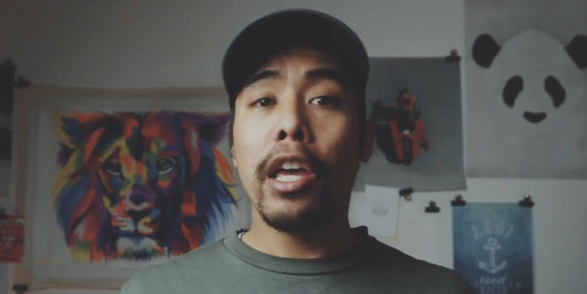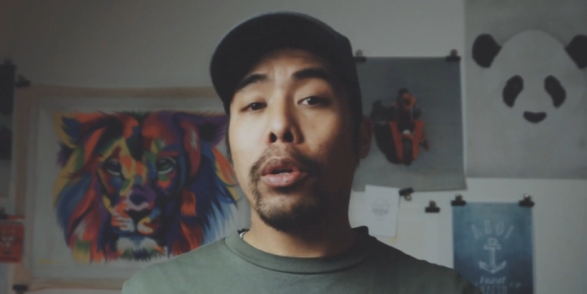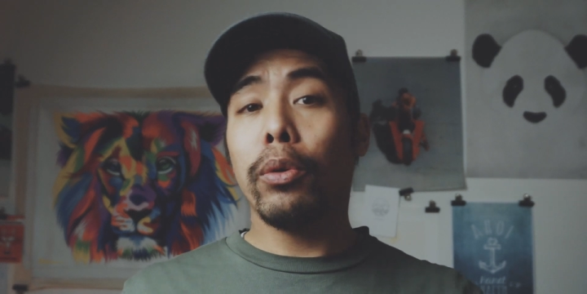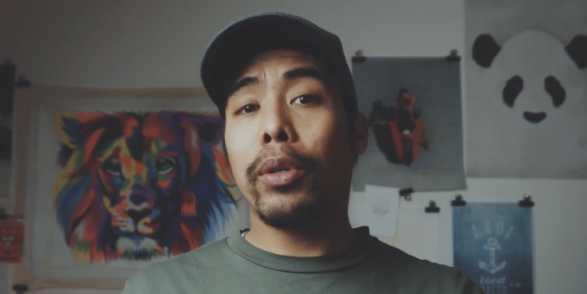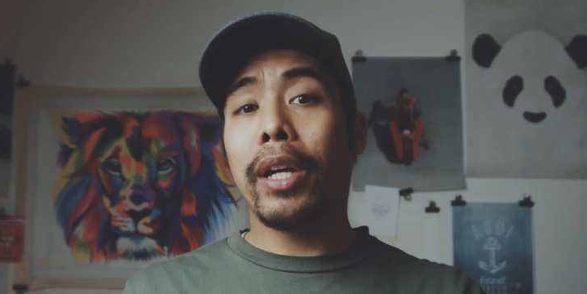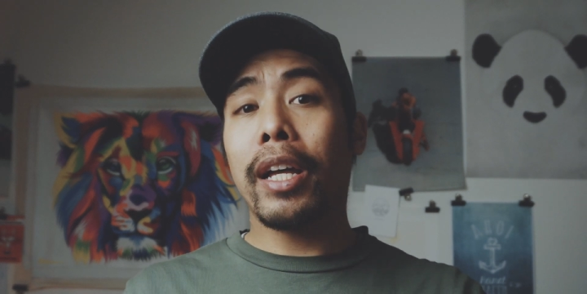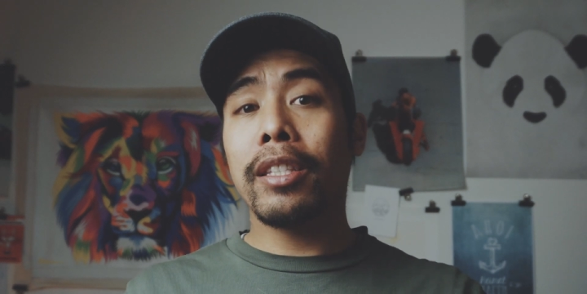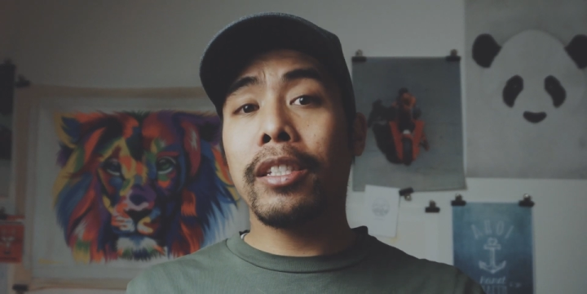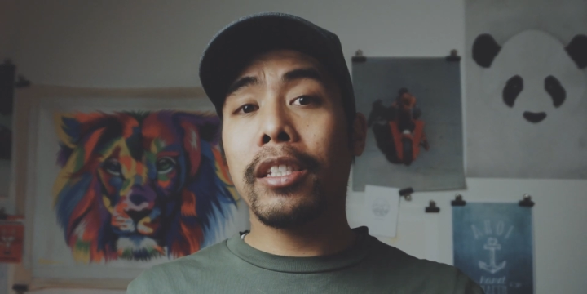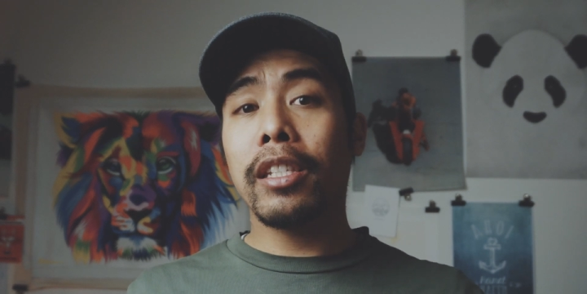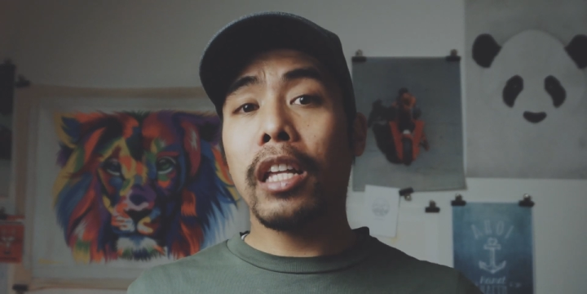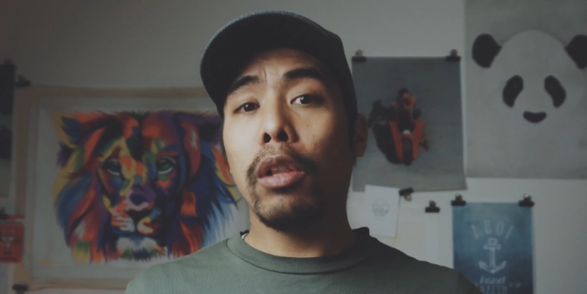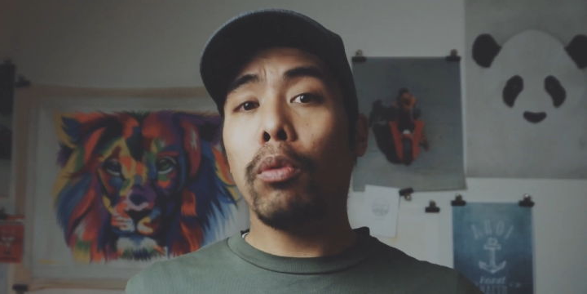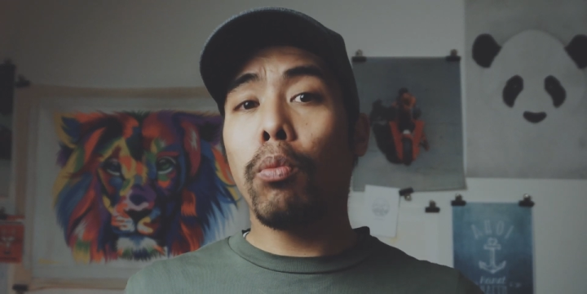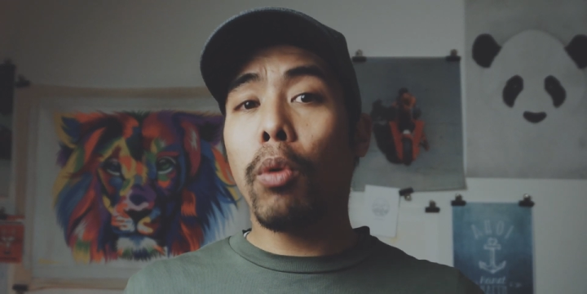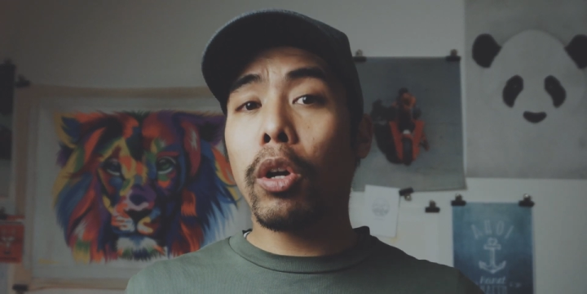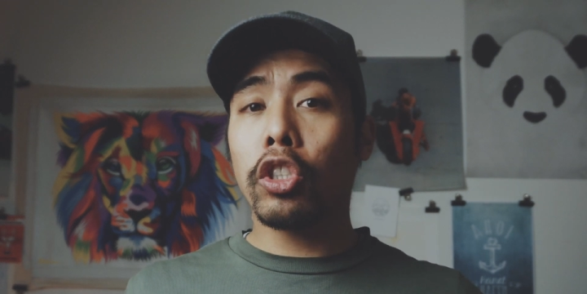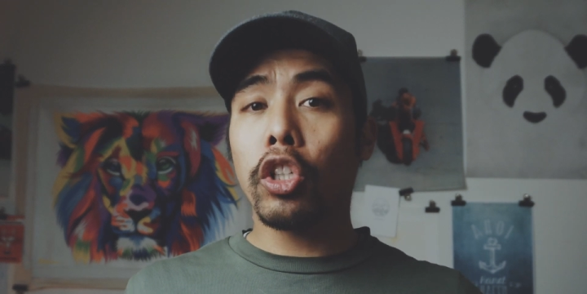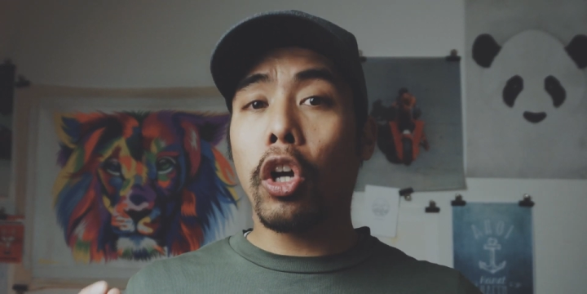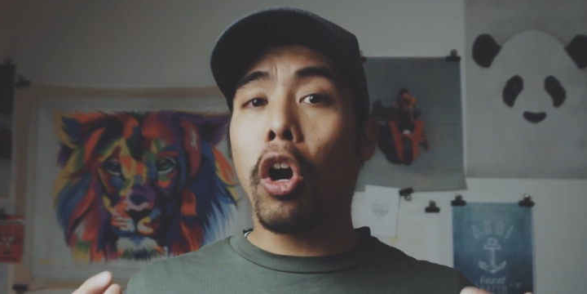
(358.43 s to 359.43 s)
You can
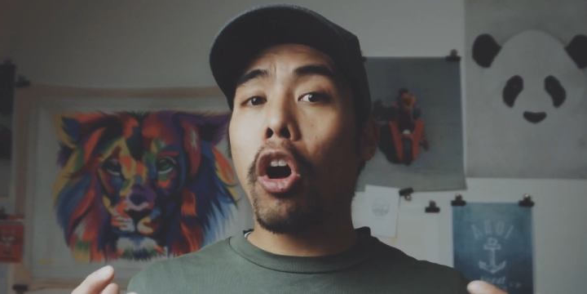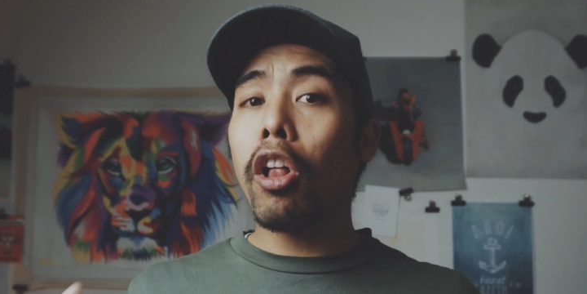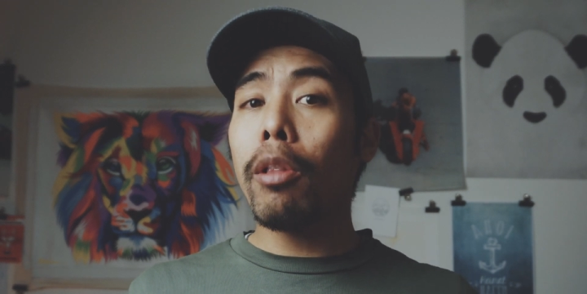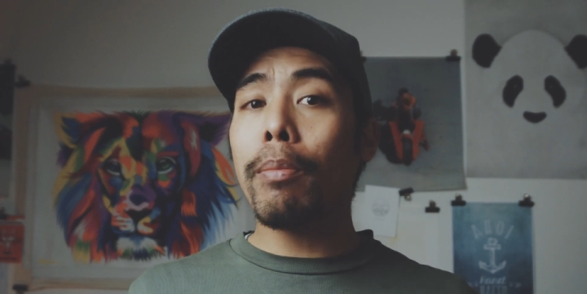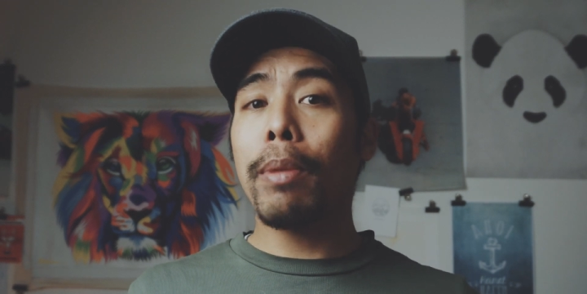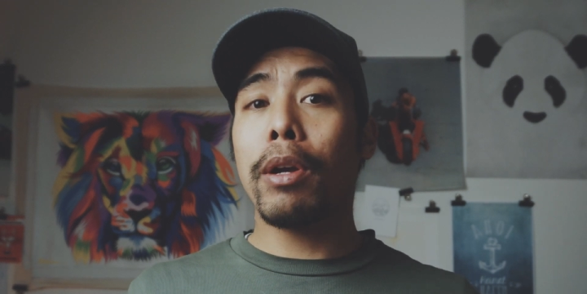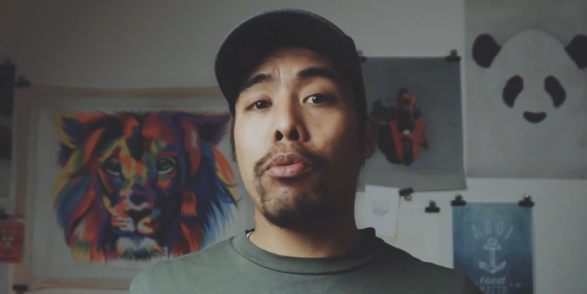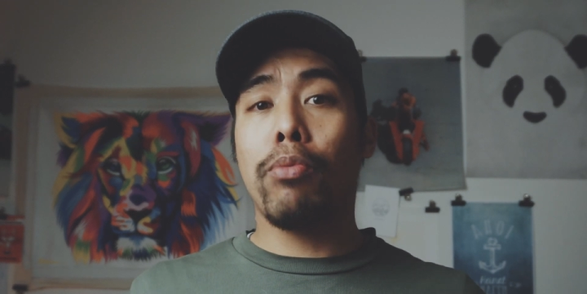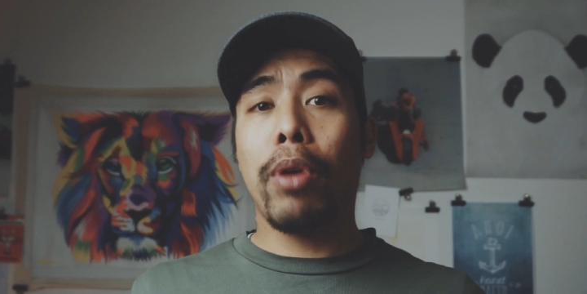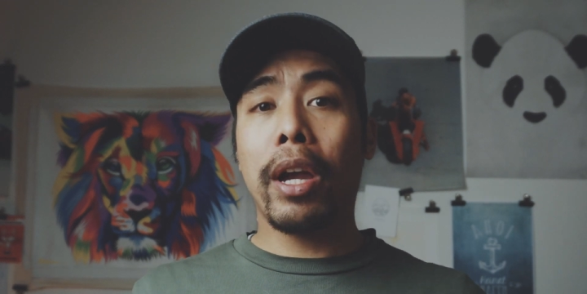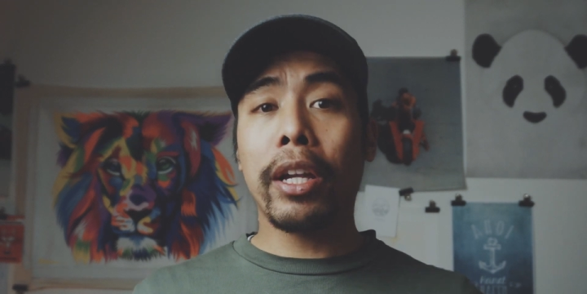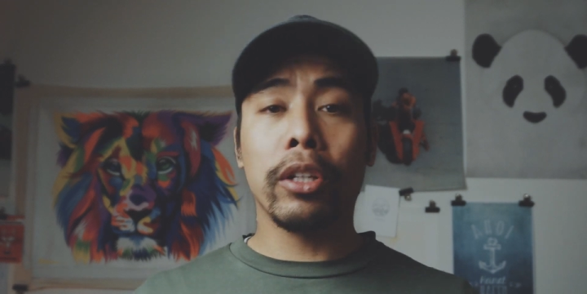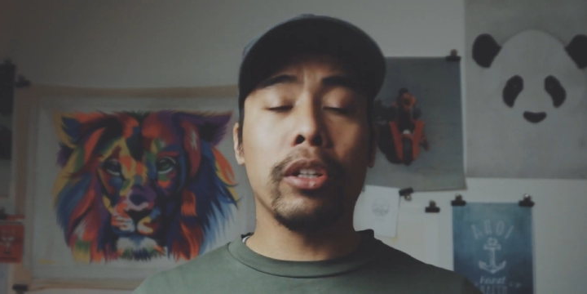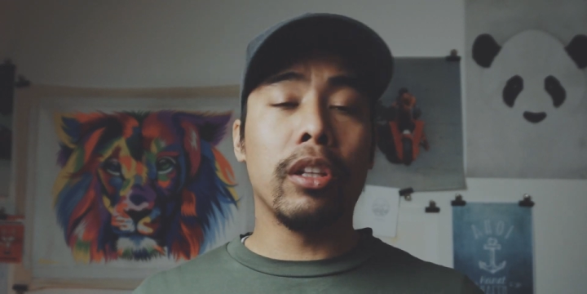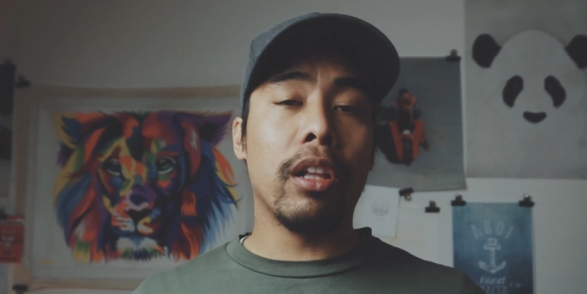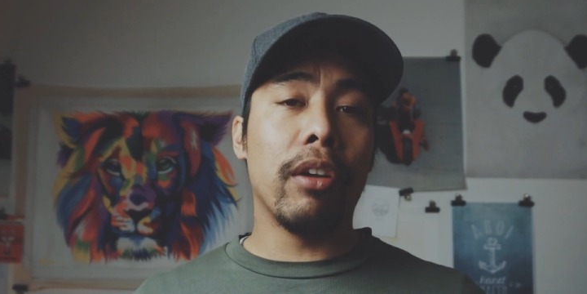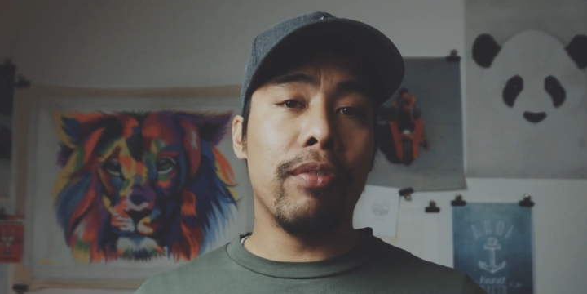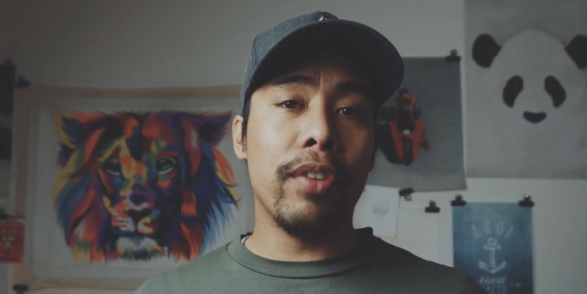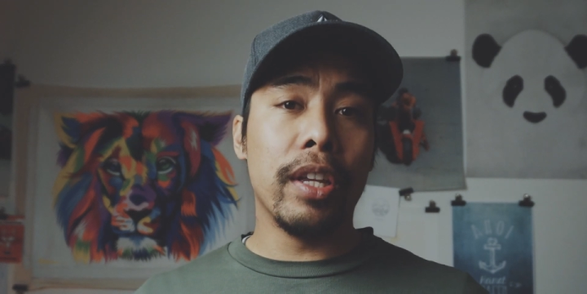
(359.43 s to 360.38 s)
still watch all my regular